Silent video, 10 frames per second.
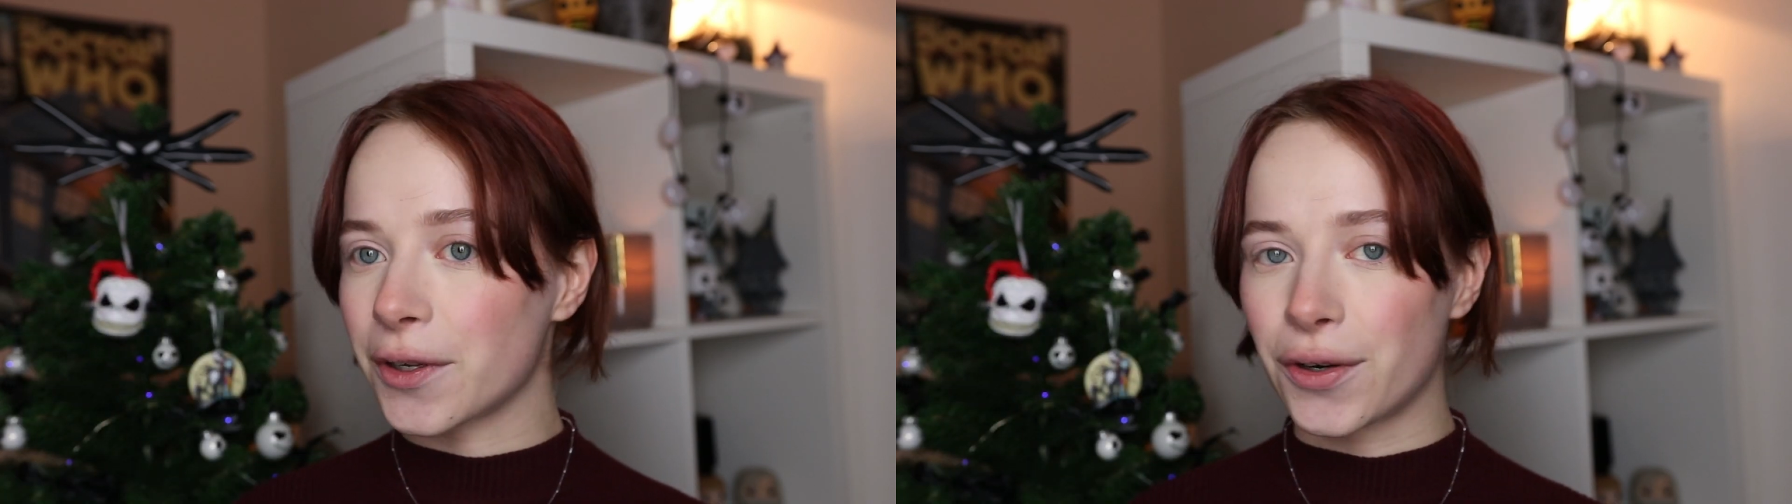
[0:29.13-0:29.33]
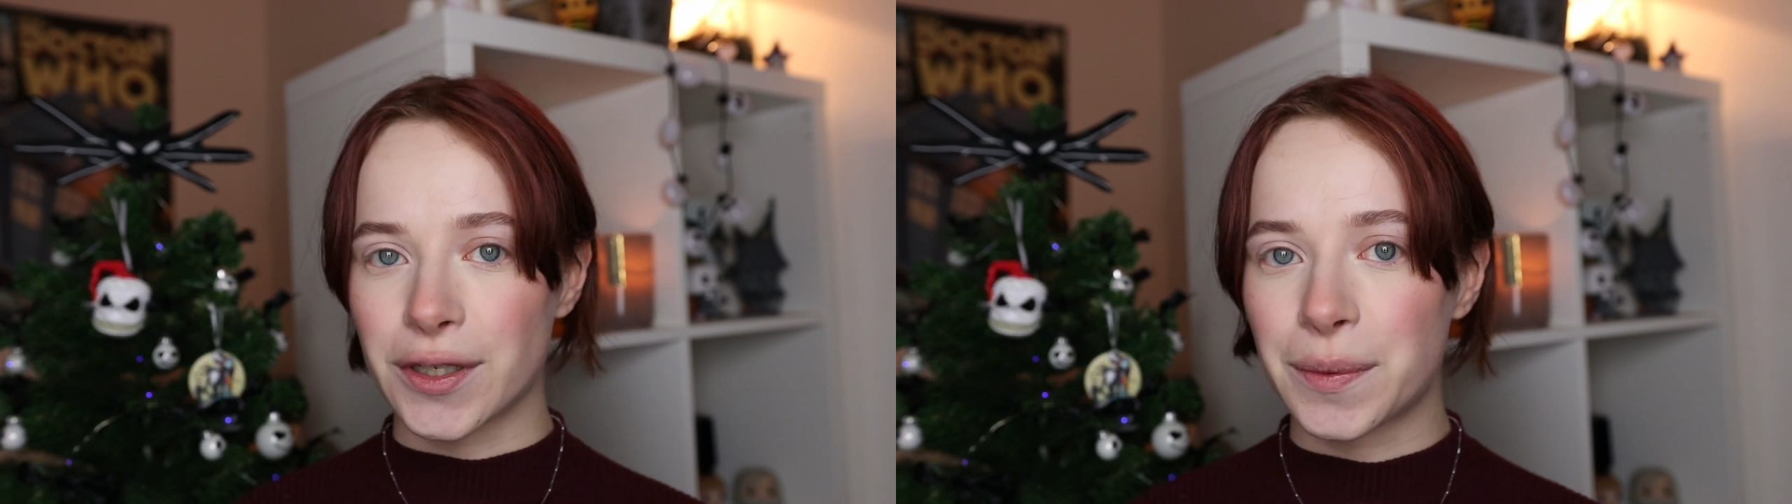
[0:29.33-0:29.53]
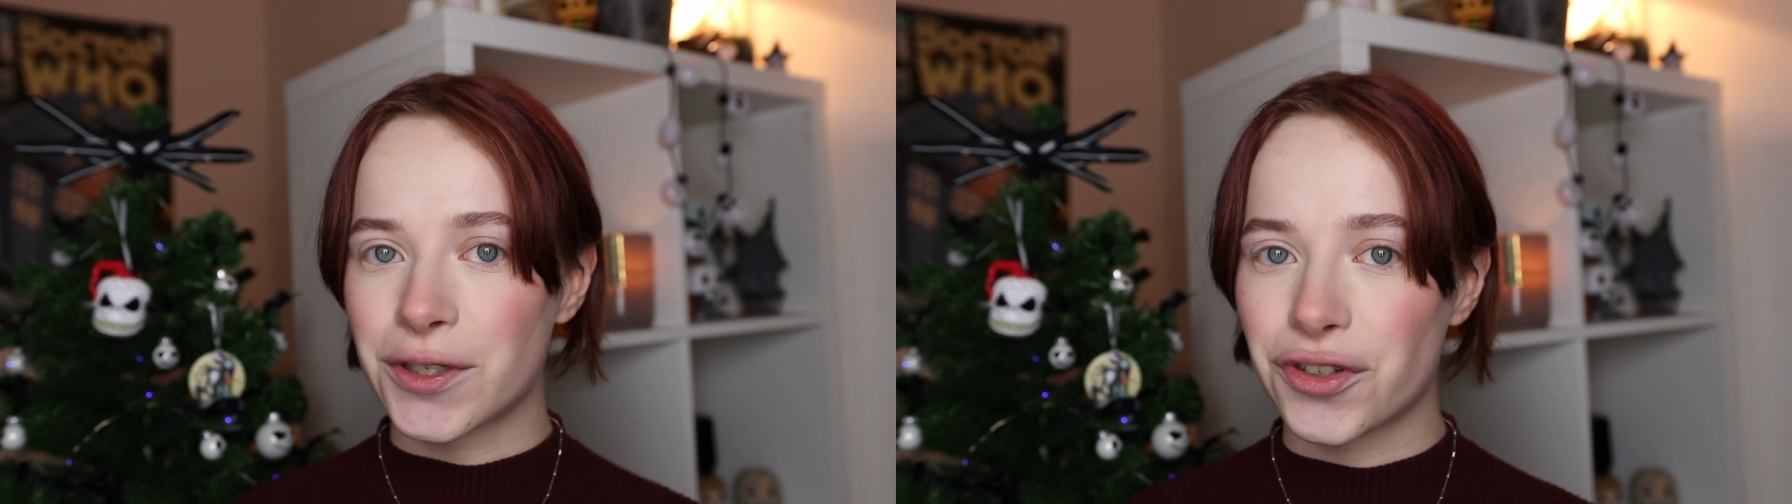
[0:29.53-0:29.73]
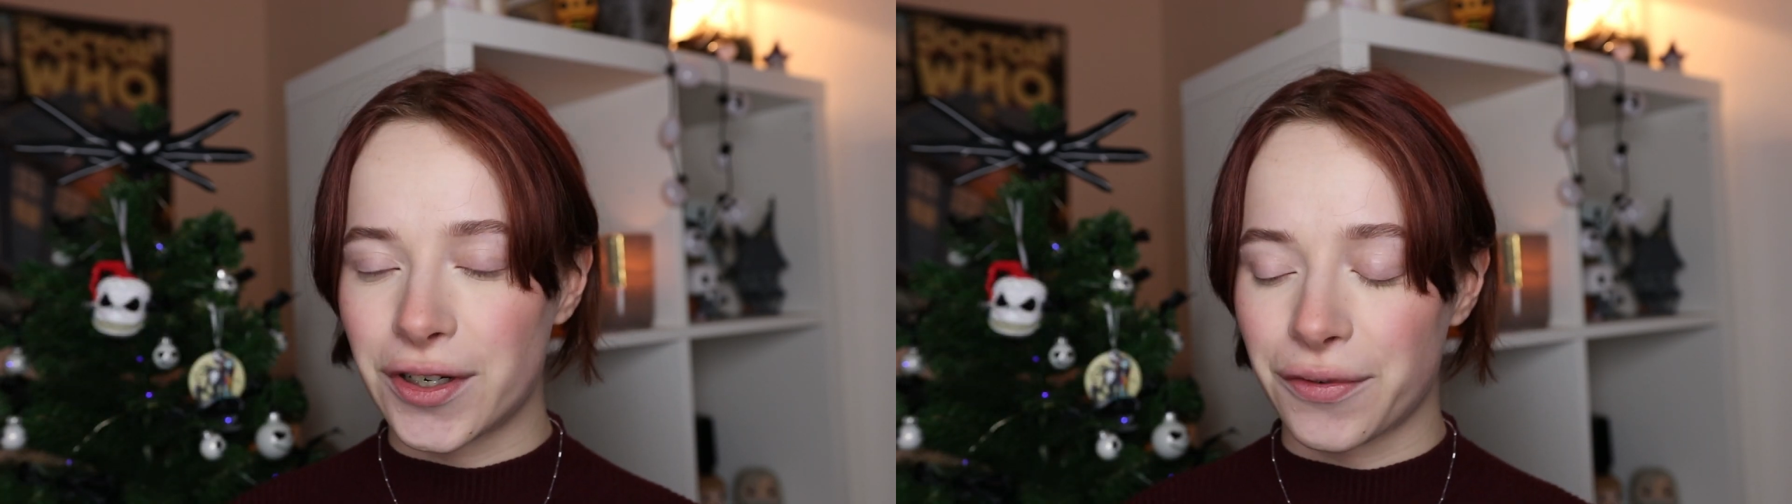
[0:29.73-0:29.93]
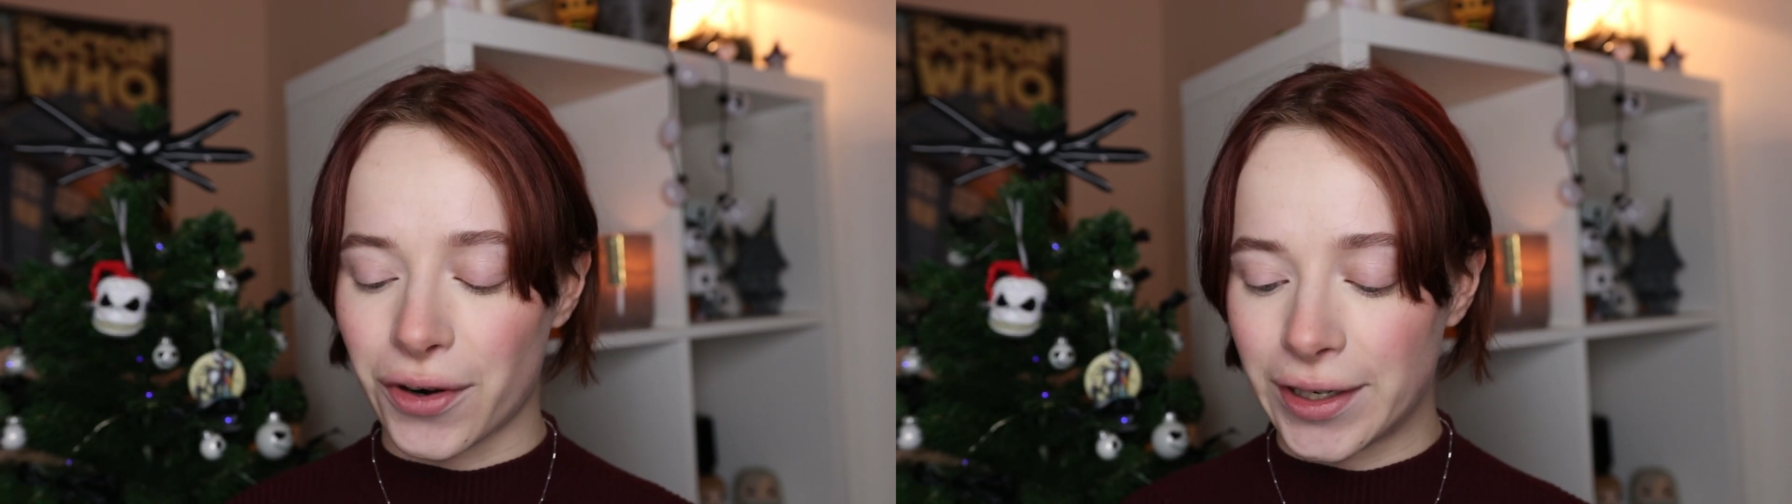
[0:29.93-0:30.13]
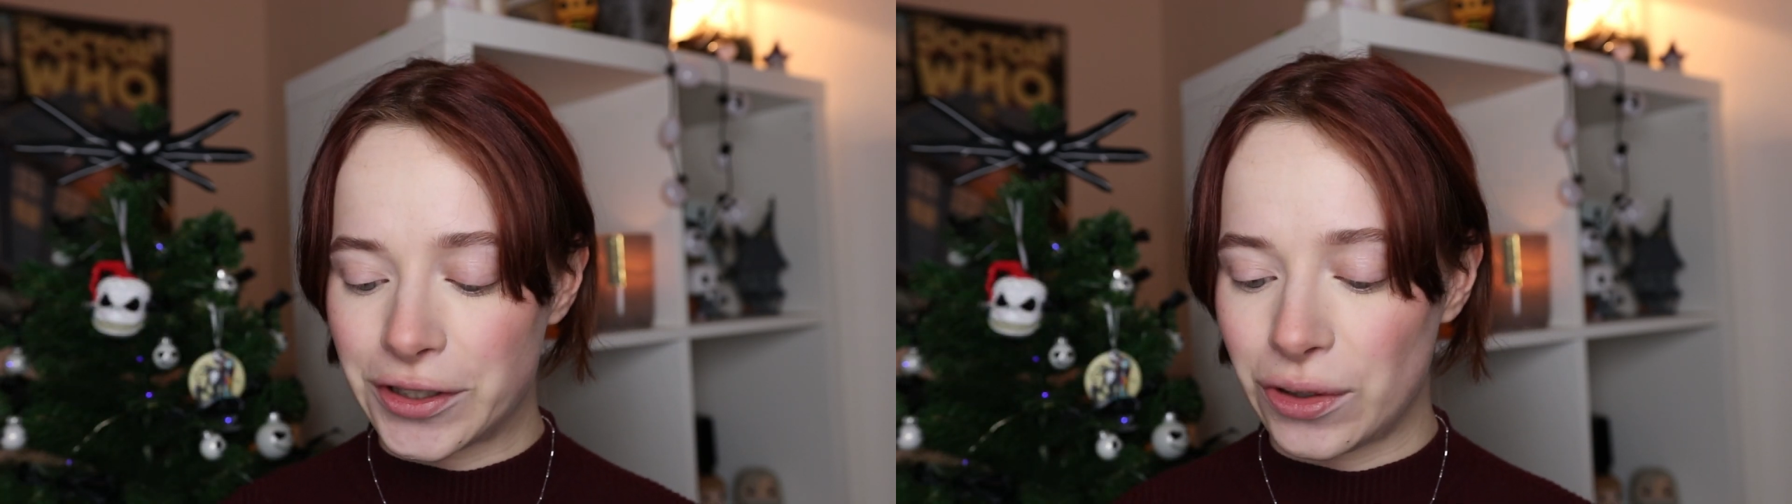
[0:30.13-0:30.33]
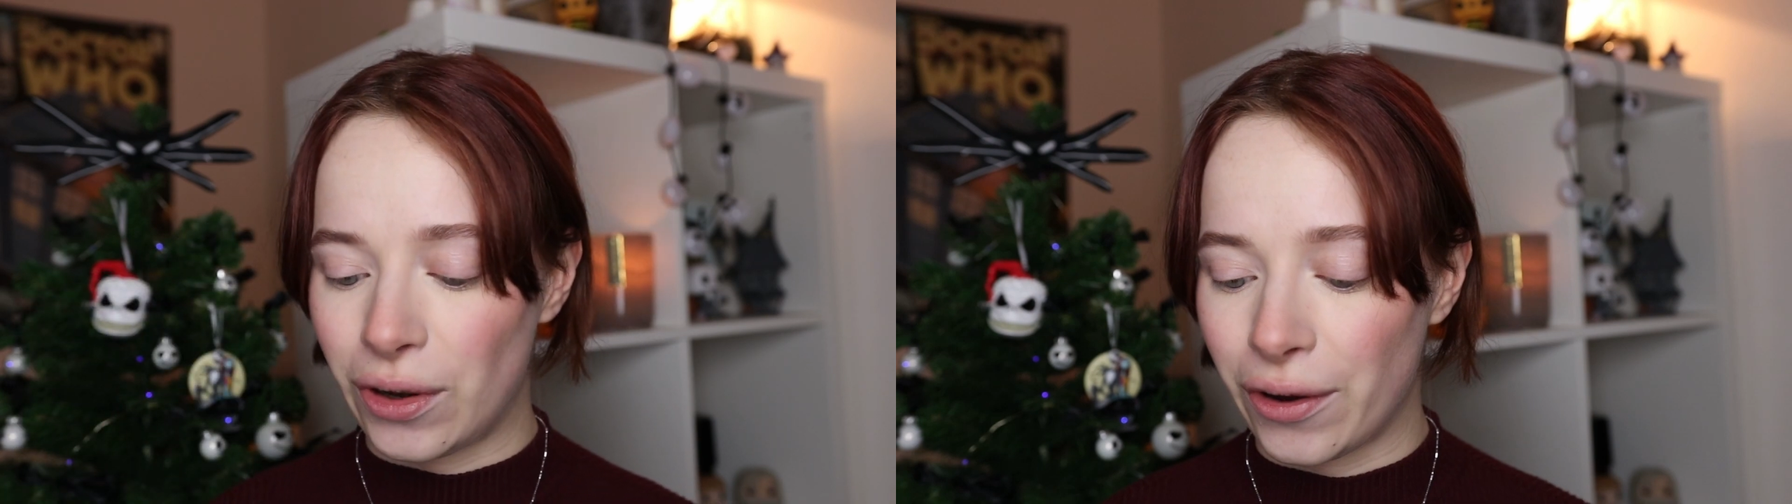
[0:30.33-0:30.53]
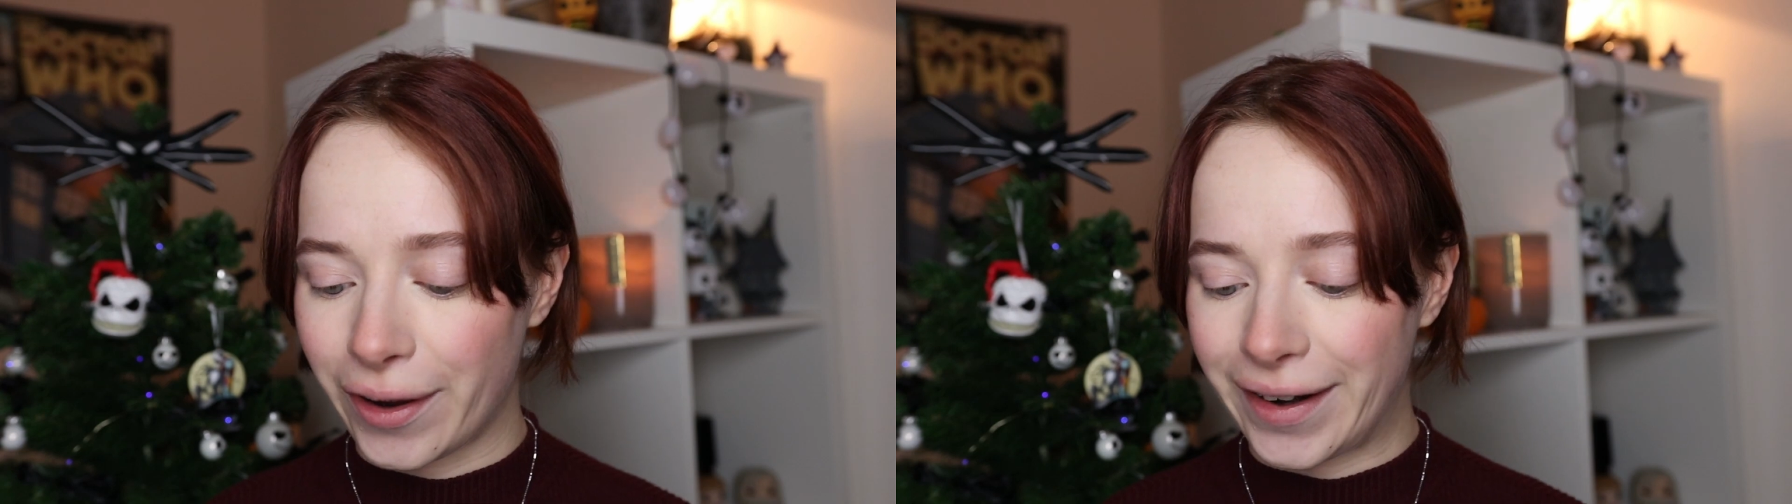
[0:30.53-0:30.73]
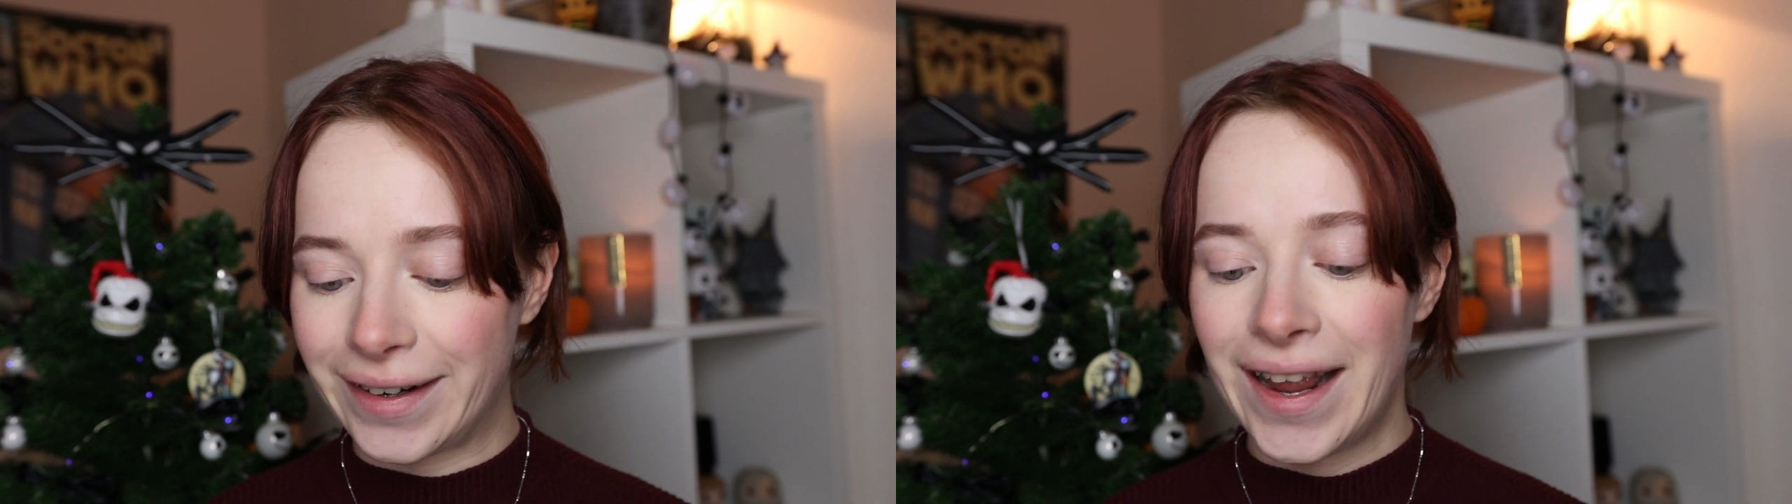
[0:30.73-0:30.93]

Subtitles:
the Christmas tree for a little longer,